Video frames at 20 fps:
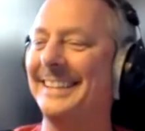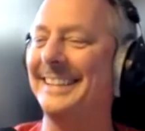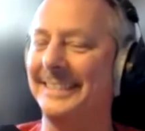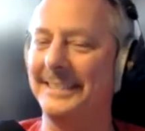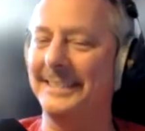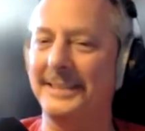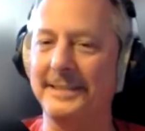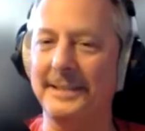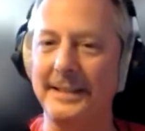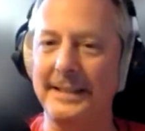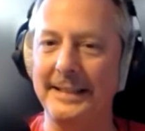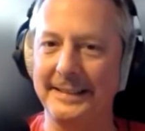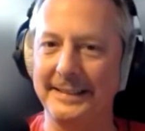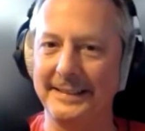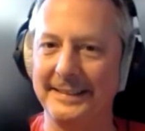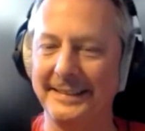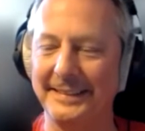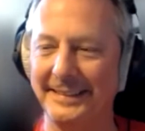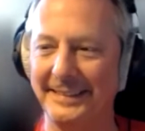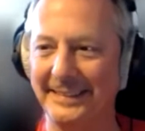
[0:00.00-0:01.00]
that's right.
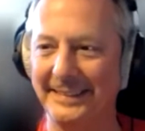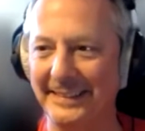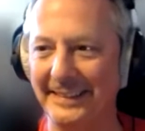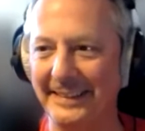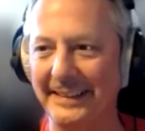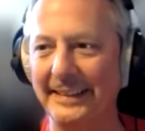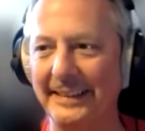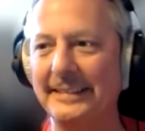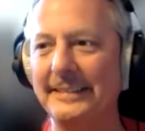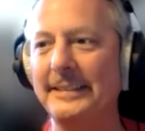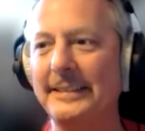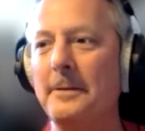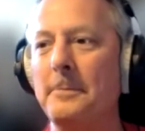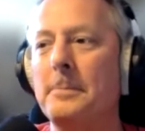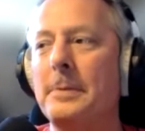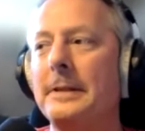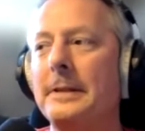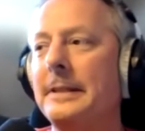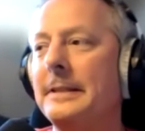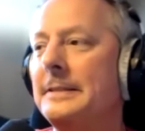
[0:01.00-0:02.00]
Right? So,
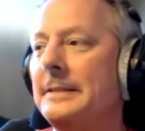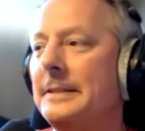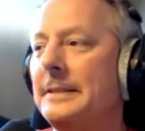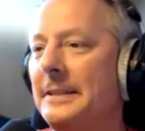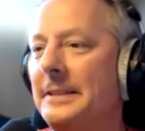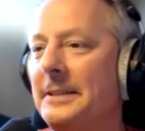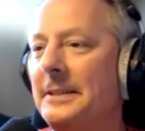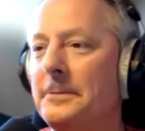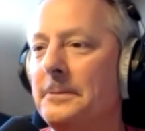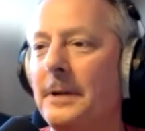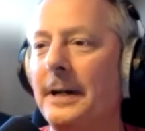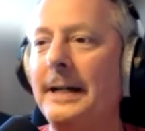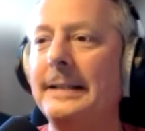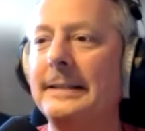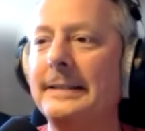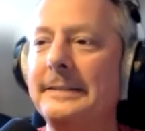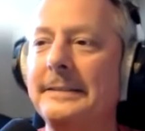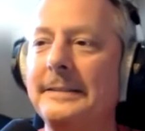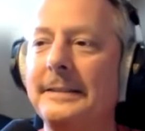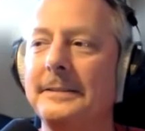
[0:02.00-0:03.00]
but you're right.
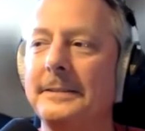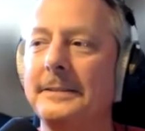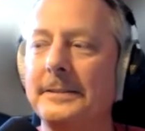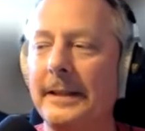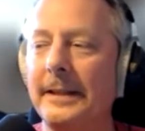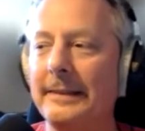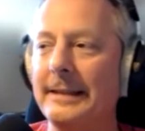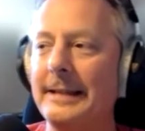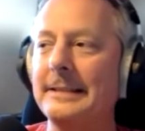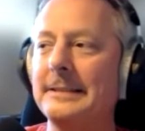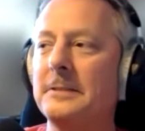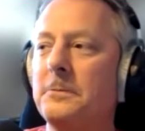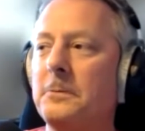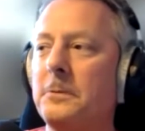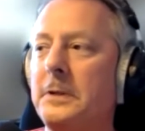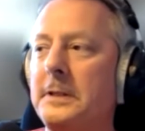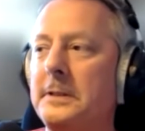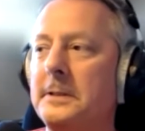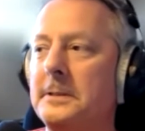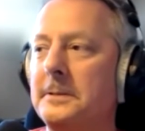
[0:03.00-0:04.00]
That's
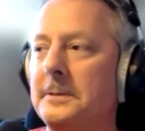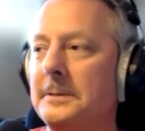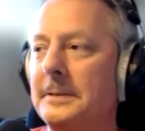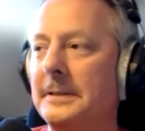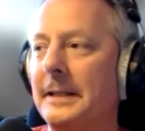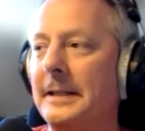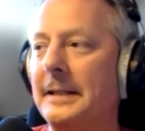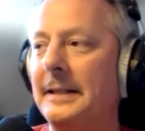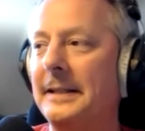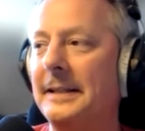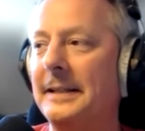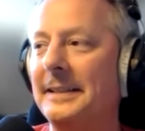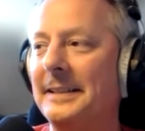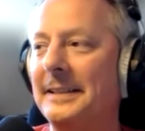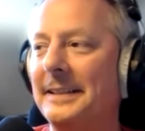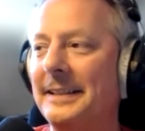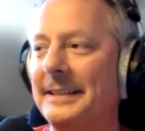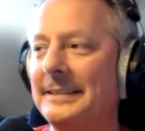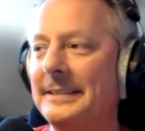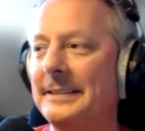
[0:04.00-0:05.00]
real.
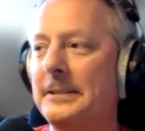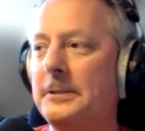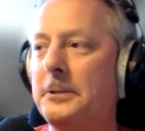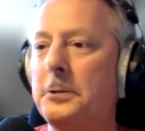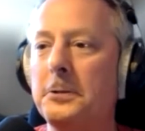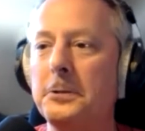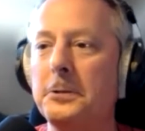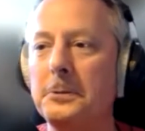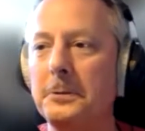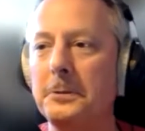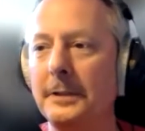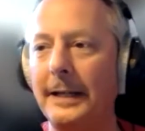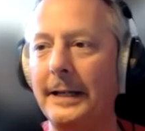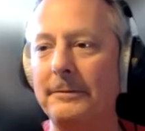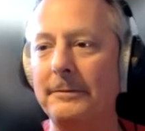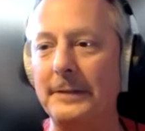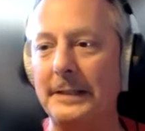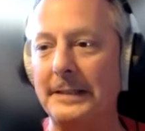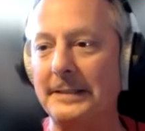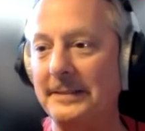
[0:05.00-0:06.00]
That's true
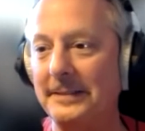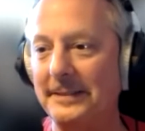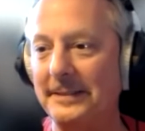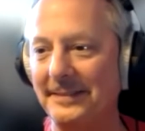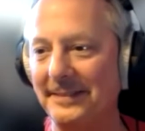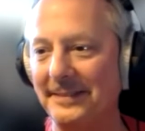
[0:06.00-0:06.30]
leftist.